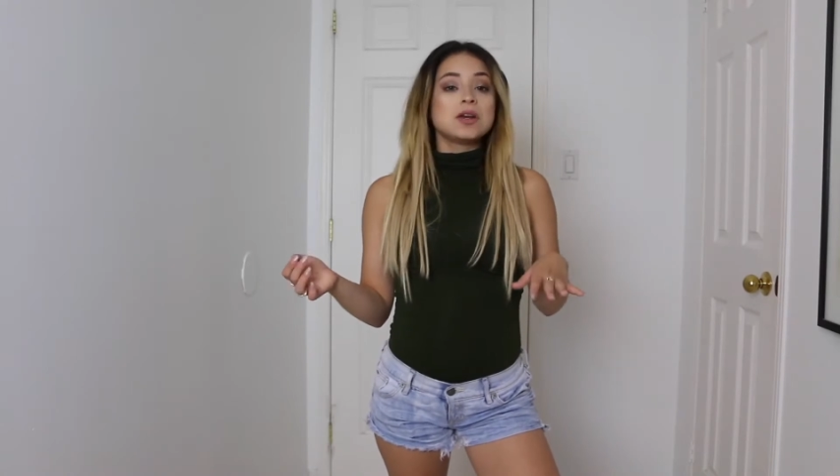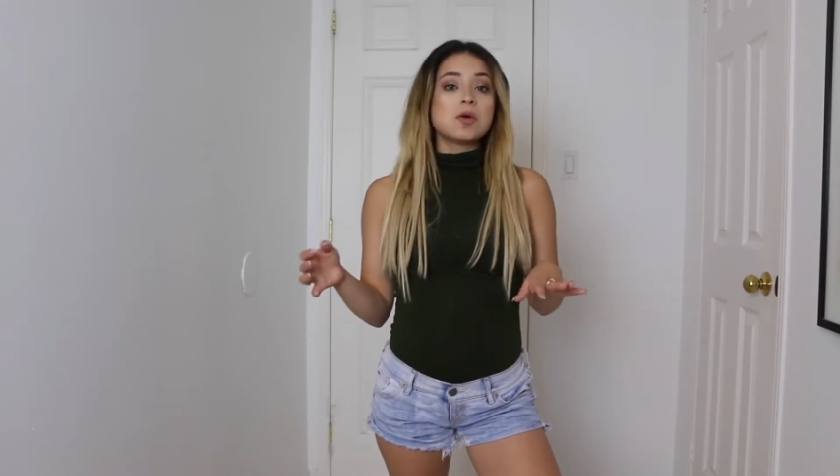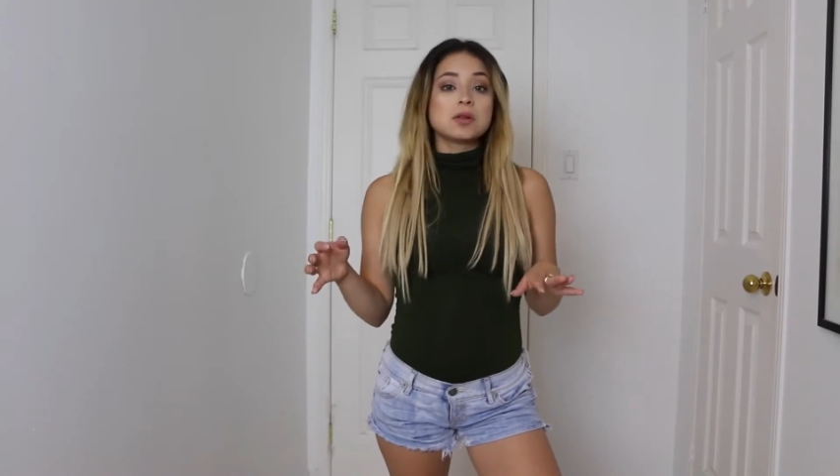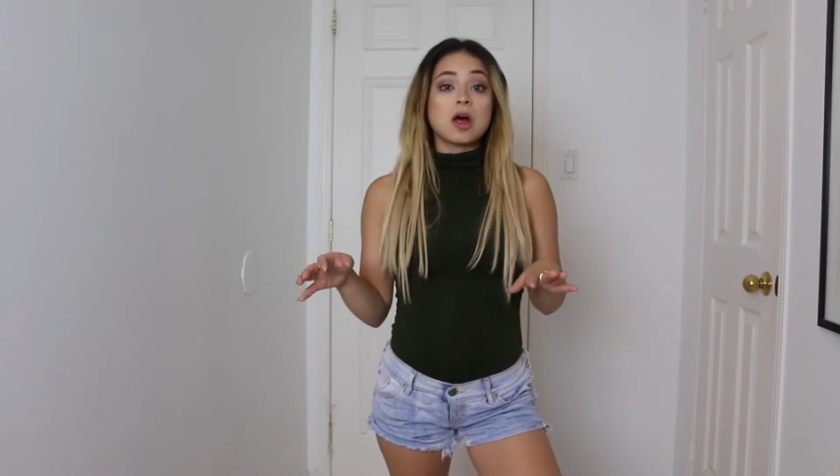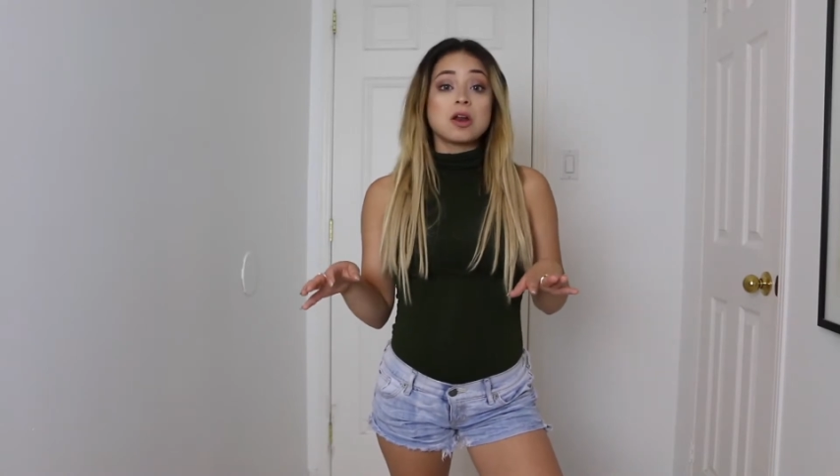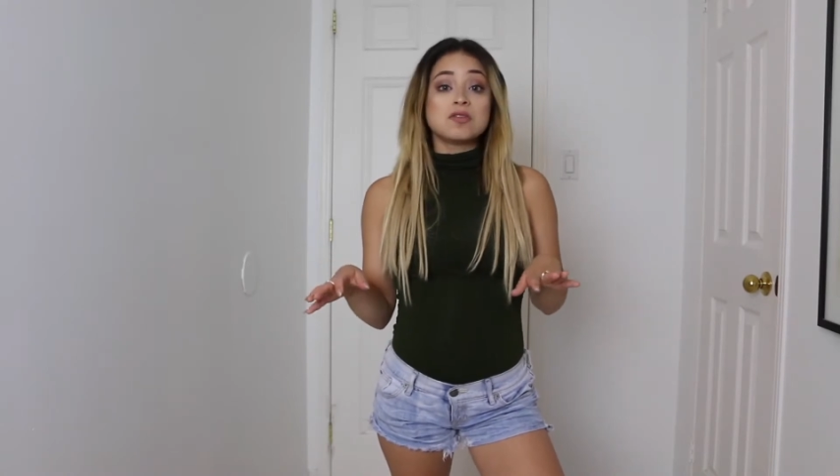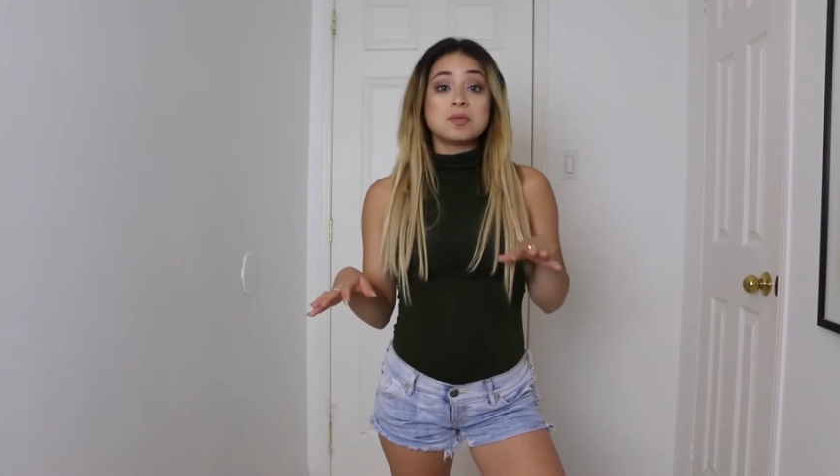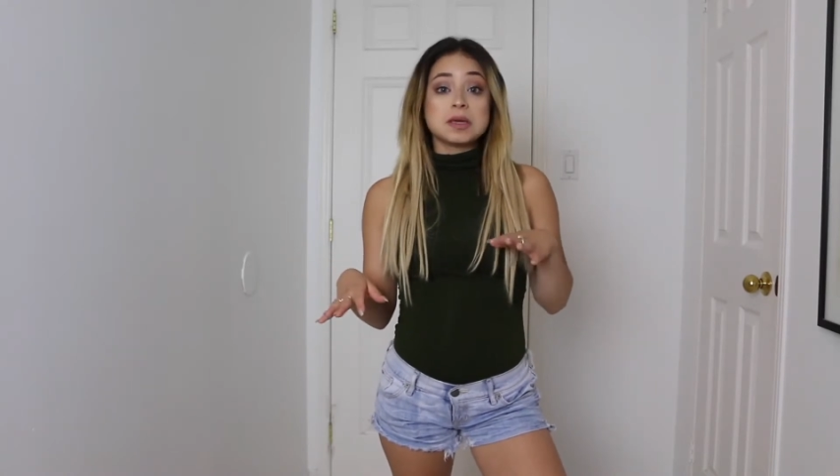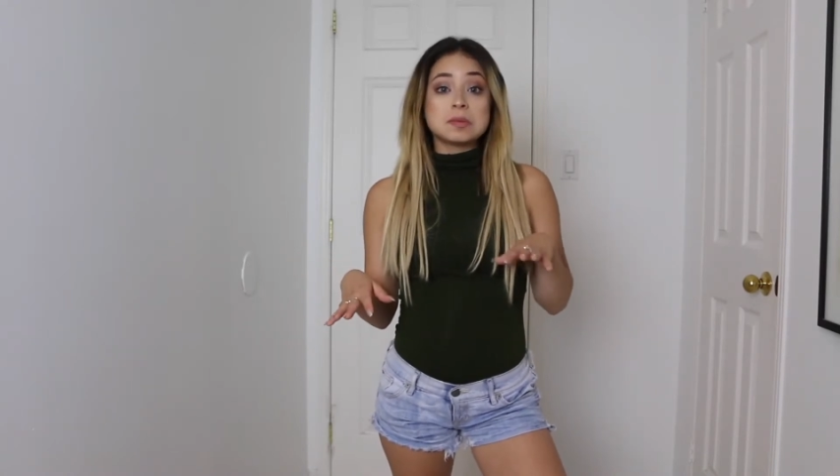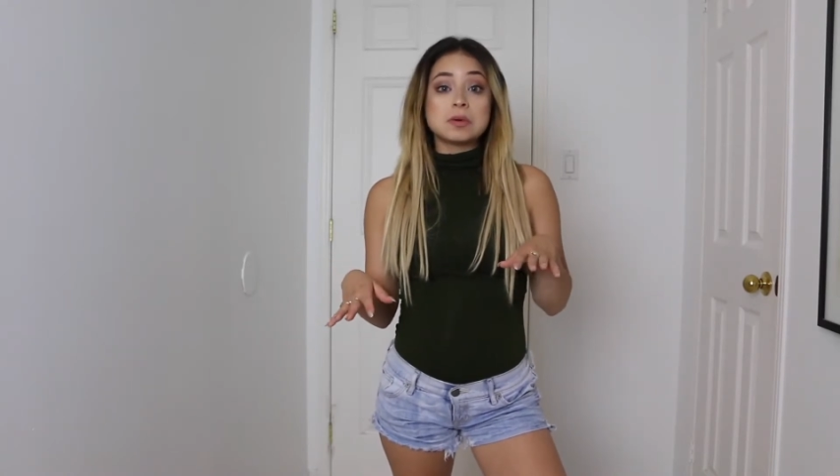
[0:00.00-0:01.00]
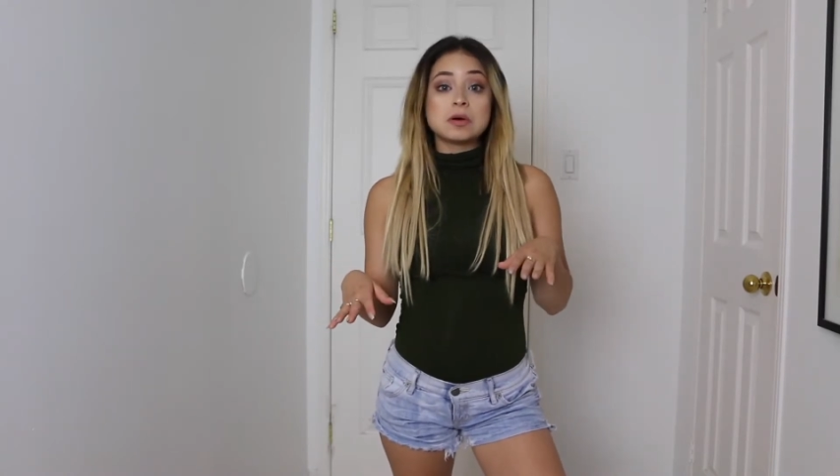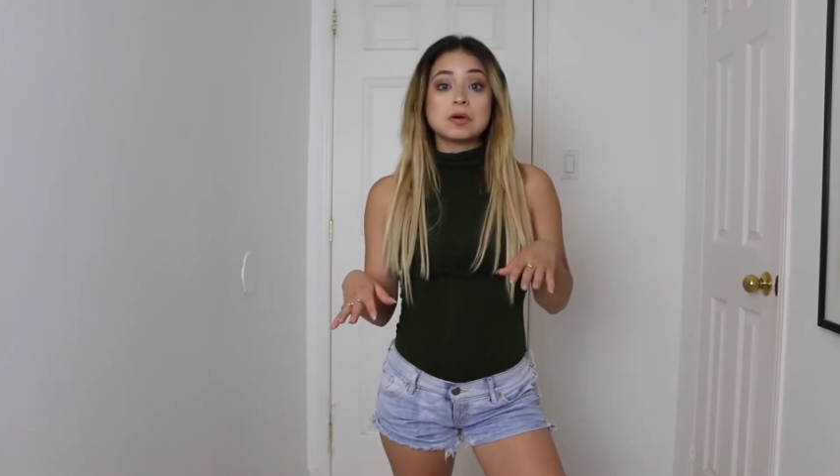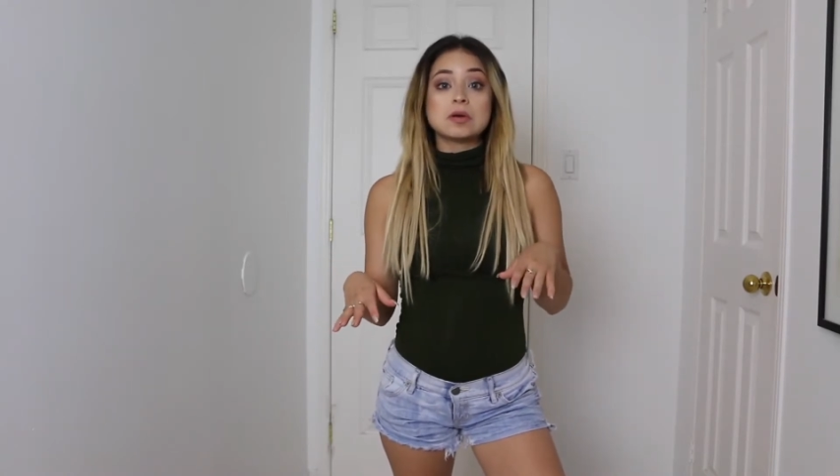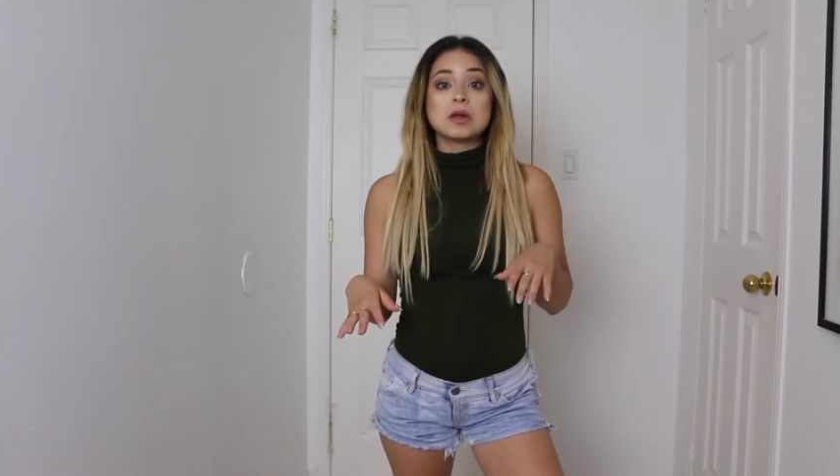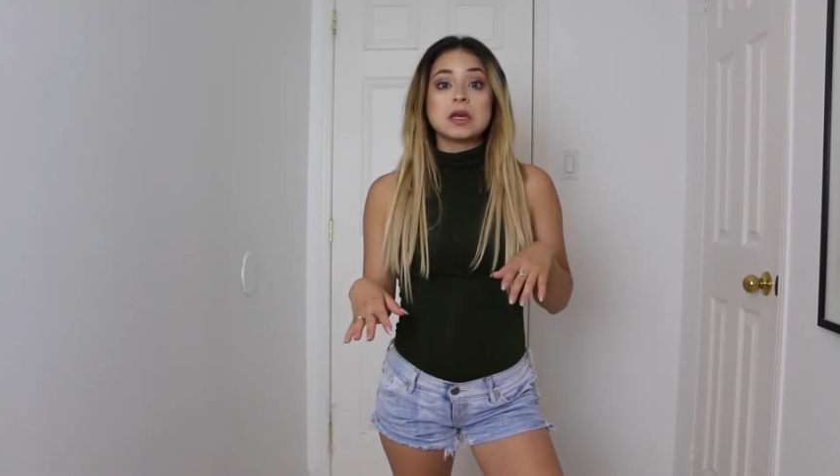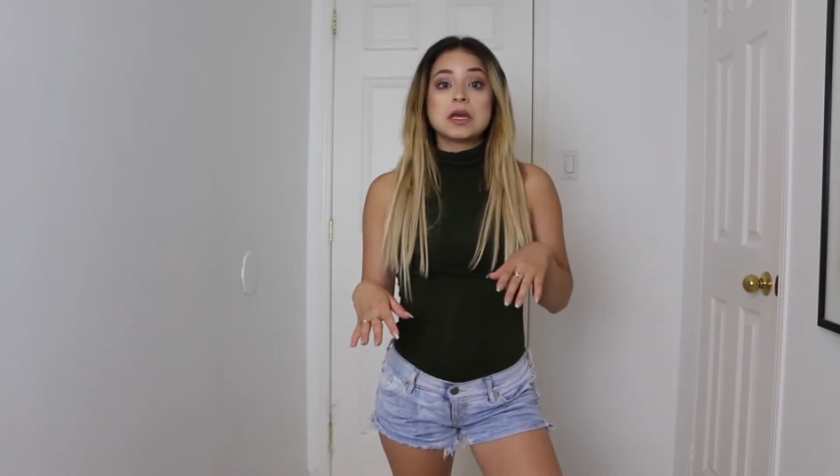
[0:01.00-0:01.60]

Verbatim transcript: know a lot of people...